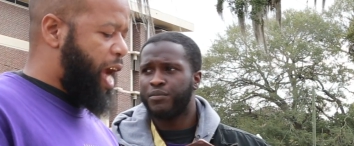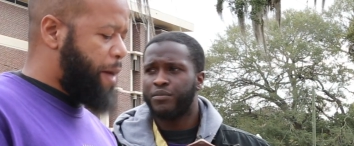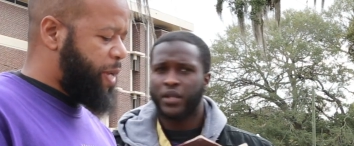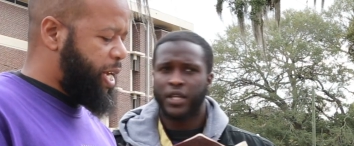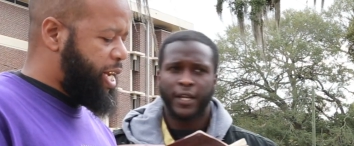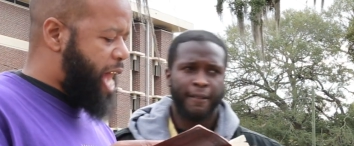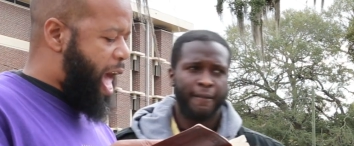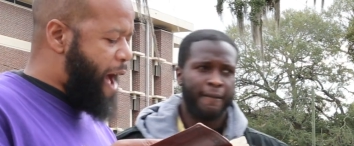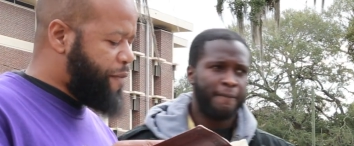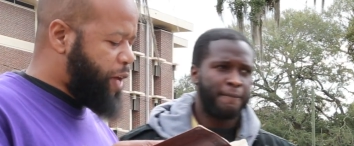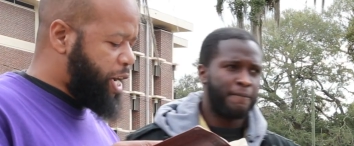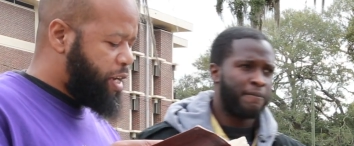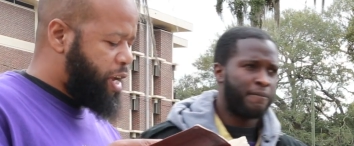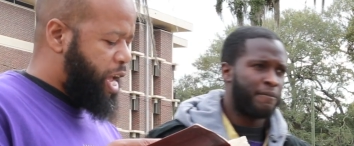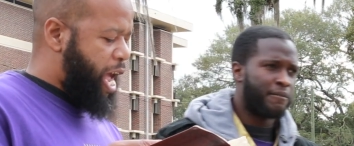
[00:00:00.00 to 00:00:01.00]
Speaker 1: chapter
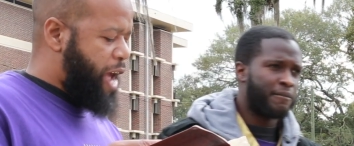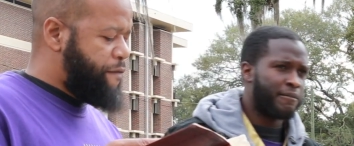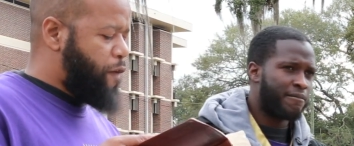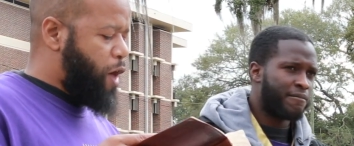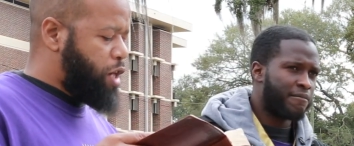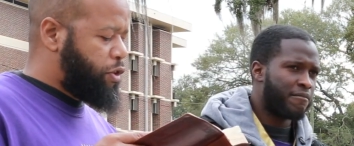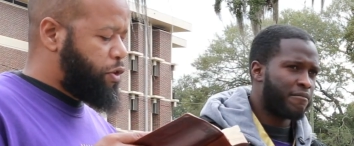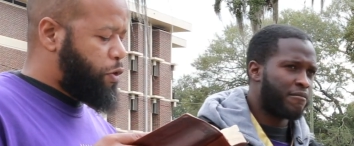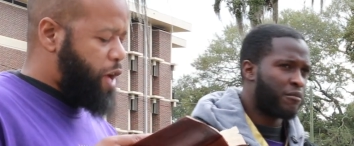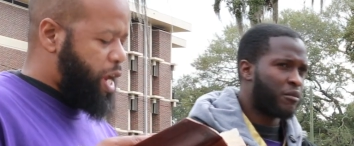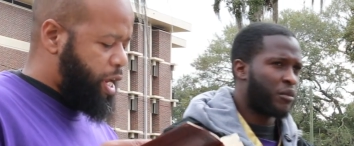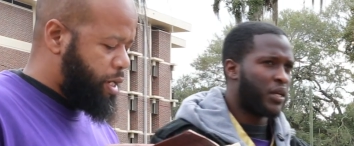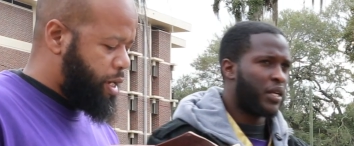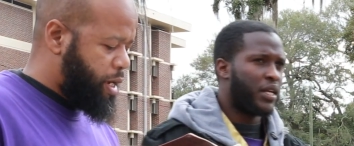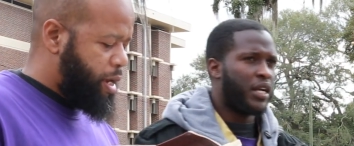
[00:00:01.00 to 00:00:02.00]
11 and verse
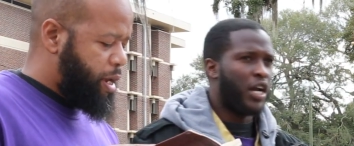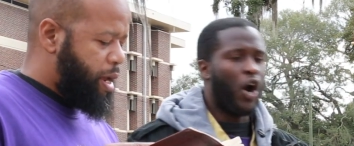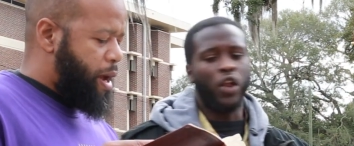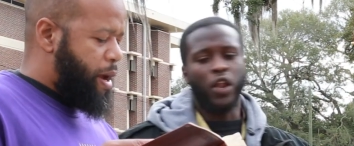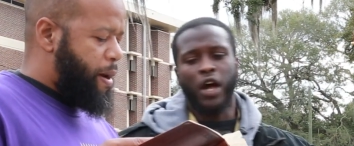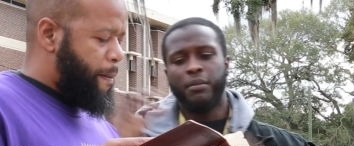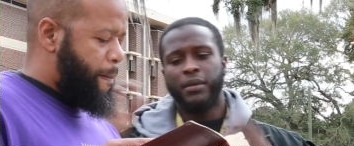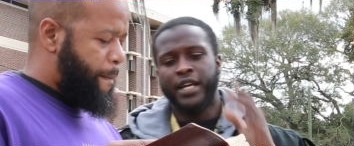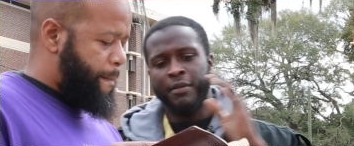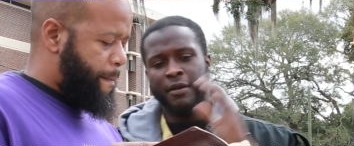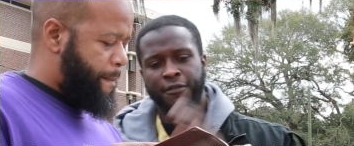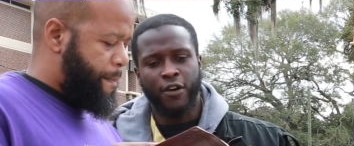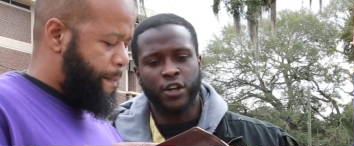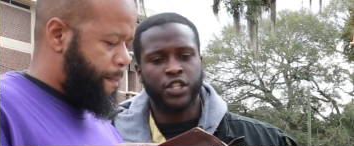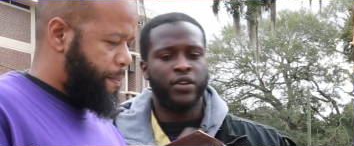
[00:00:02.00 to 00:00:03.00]
3. Hold up. Give me
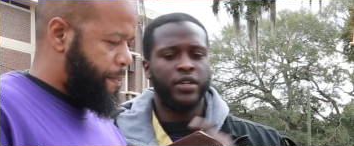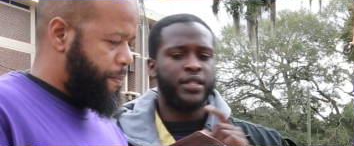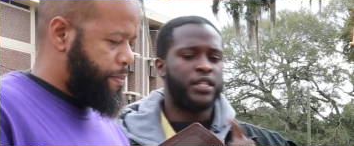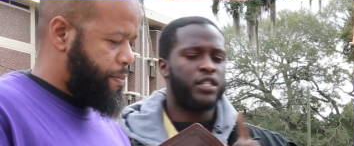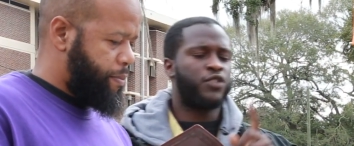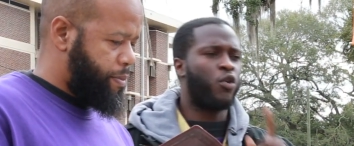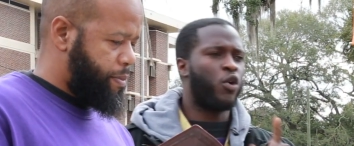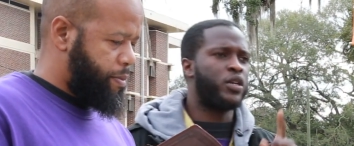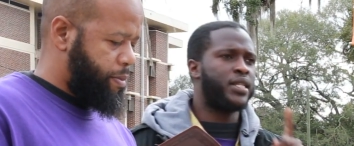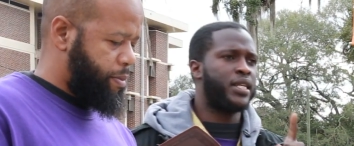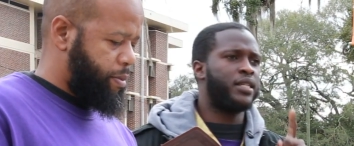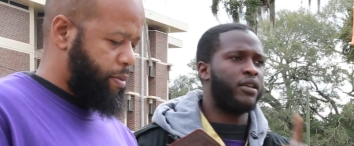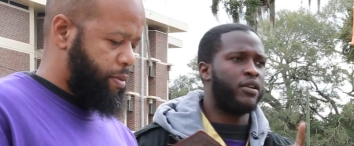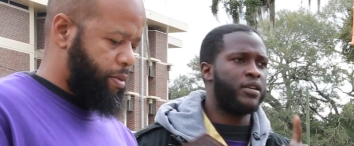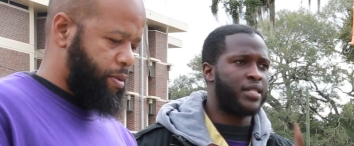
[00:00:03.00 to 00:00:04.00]
1 Corinthians
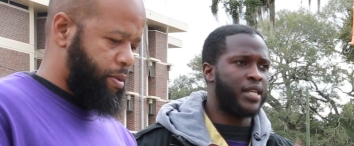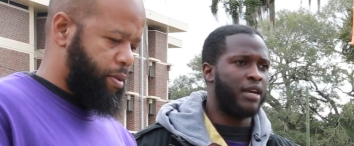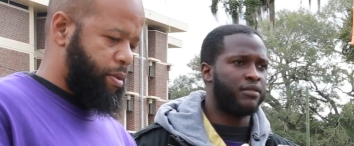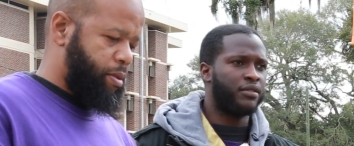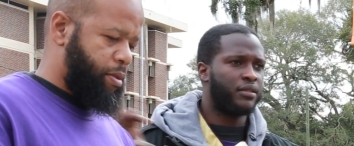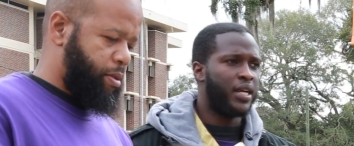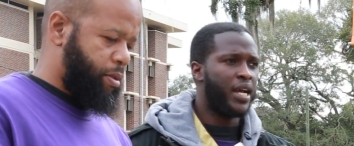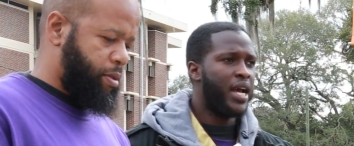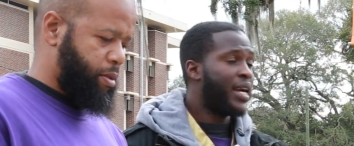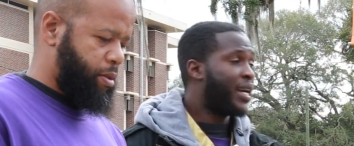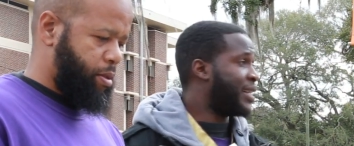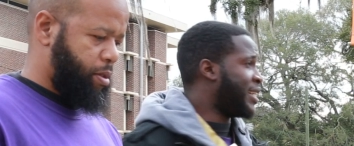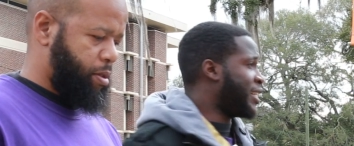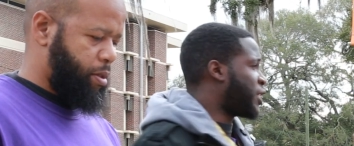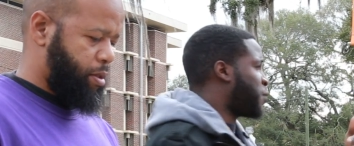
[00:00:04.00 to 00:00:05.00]
14, 37.
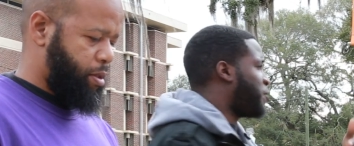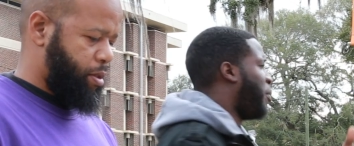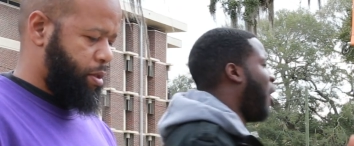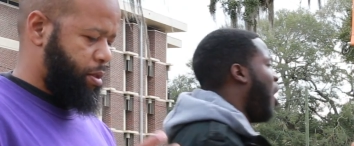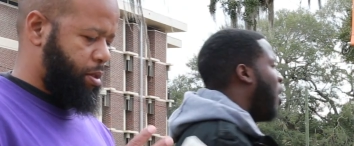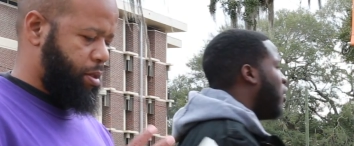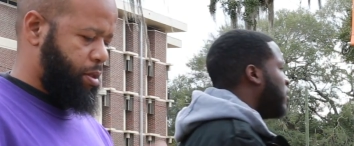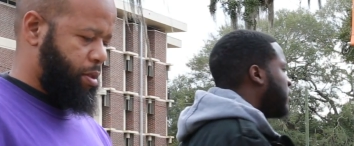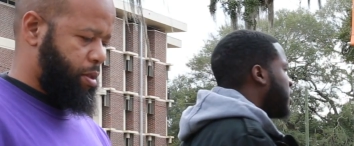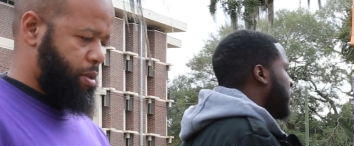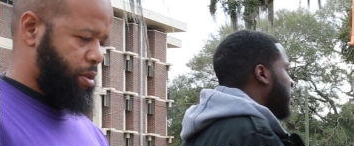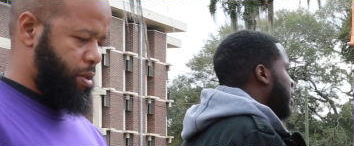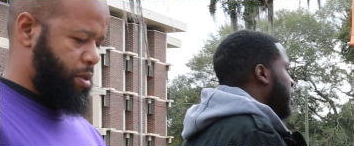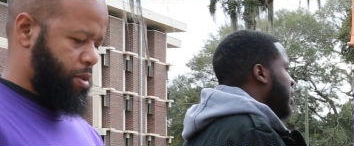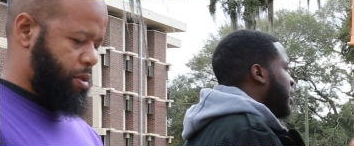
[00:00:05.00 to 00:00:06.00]
Because this is Paul.
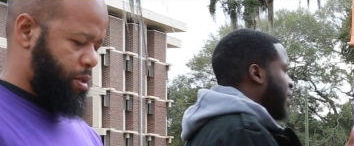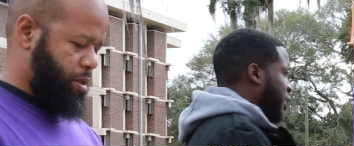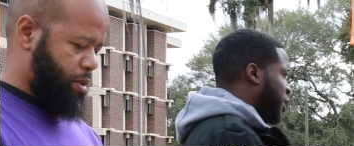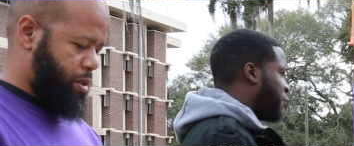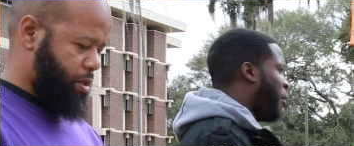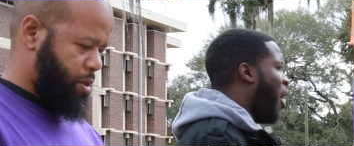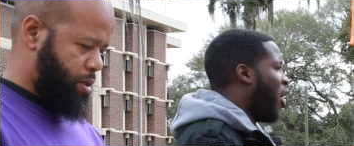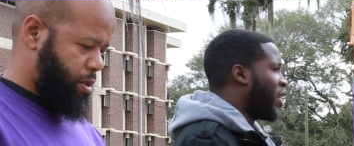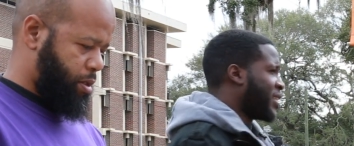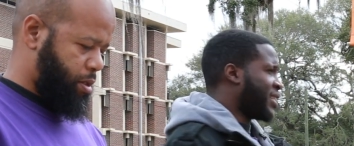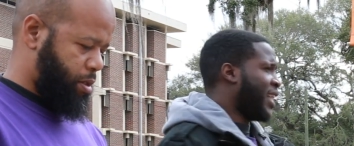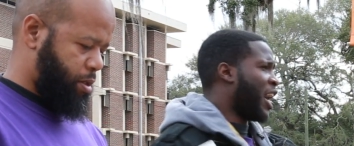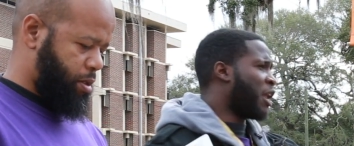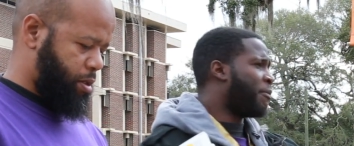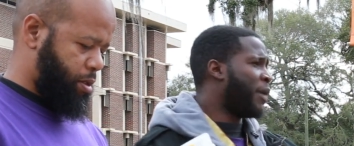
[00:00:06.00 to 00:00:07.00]
This is Paul, because a
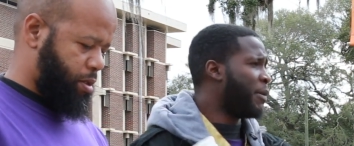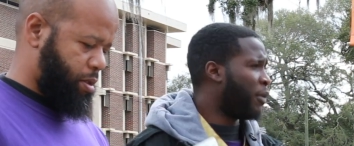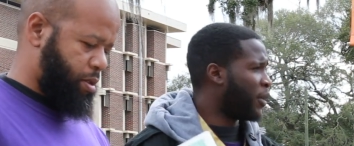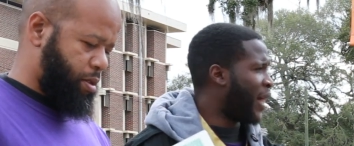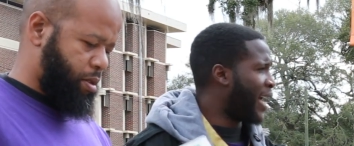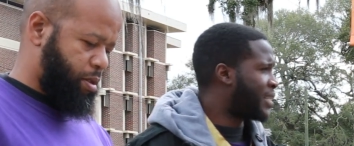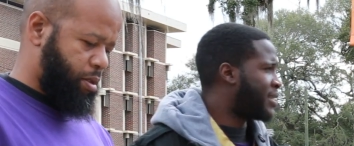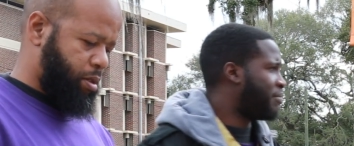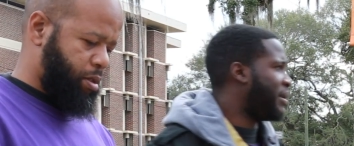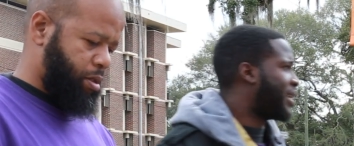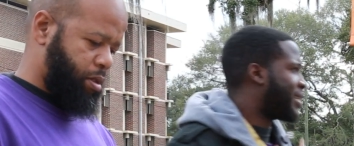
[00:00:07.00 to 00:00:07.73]
lot of people like to be